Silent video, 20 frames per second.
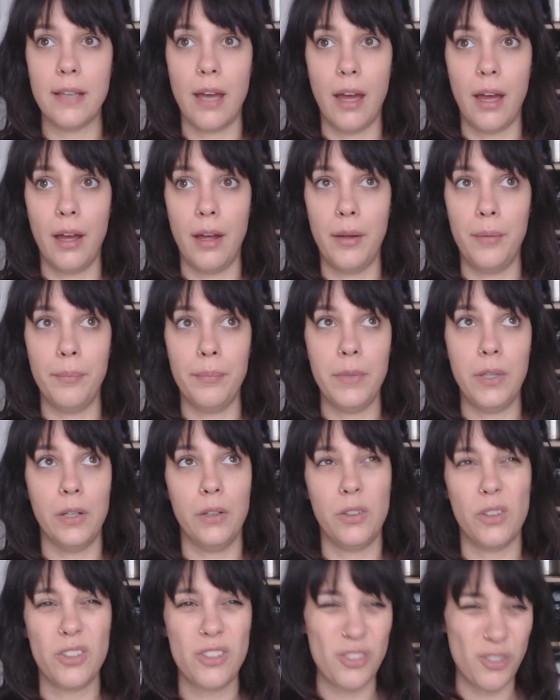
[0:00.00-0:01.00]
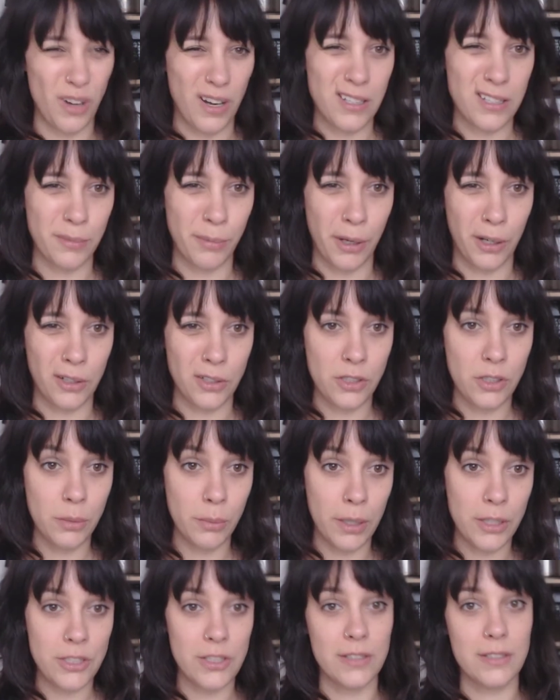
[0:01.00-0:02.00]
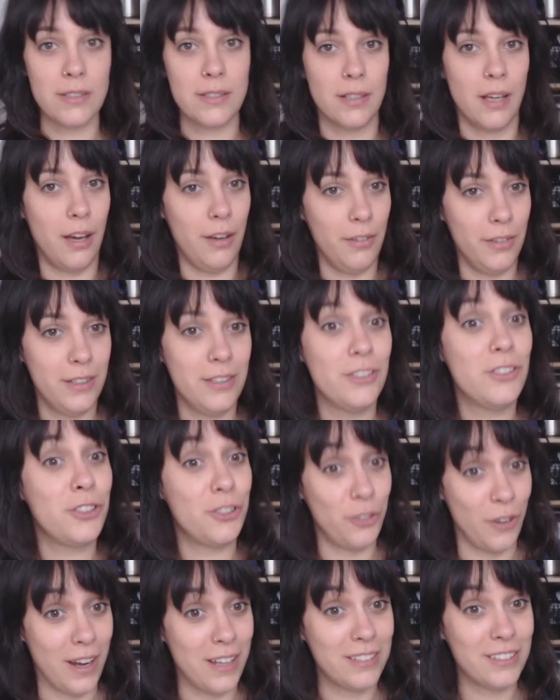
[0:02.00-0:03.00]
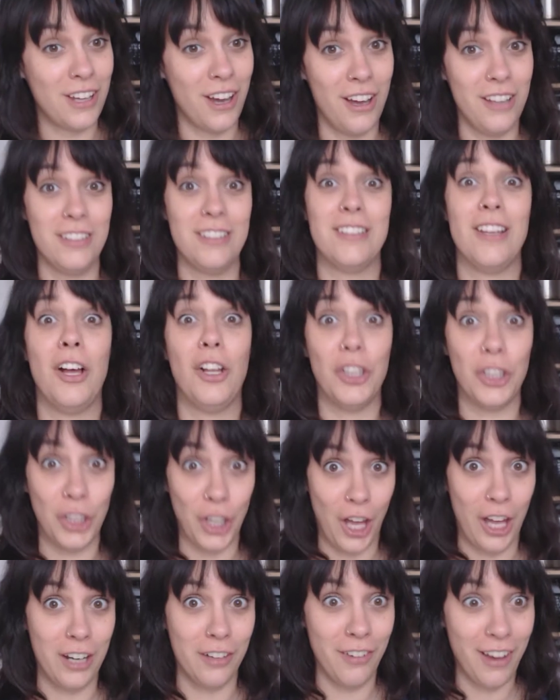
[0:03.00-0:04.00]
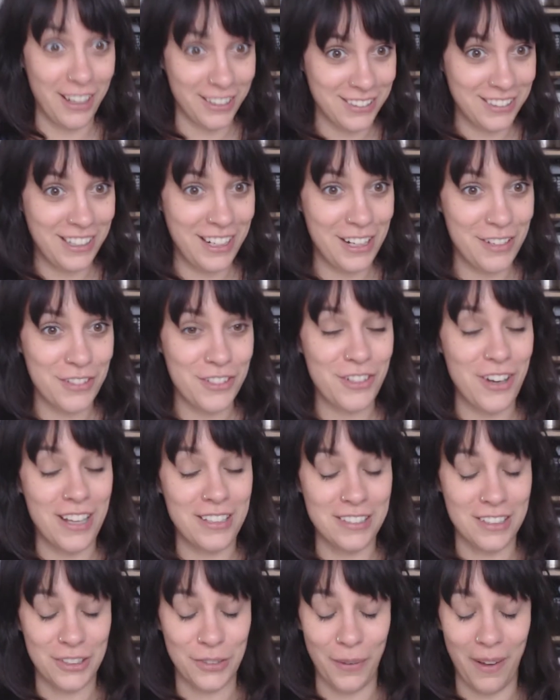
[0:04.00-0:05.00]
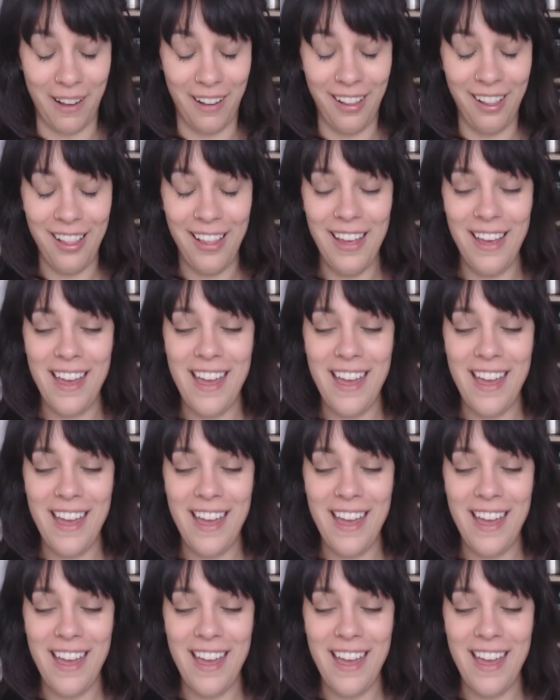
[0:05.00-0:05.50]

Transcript: Don't stress about it too much, because stress causes a lot of oxidative stress as well.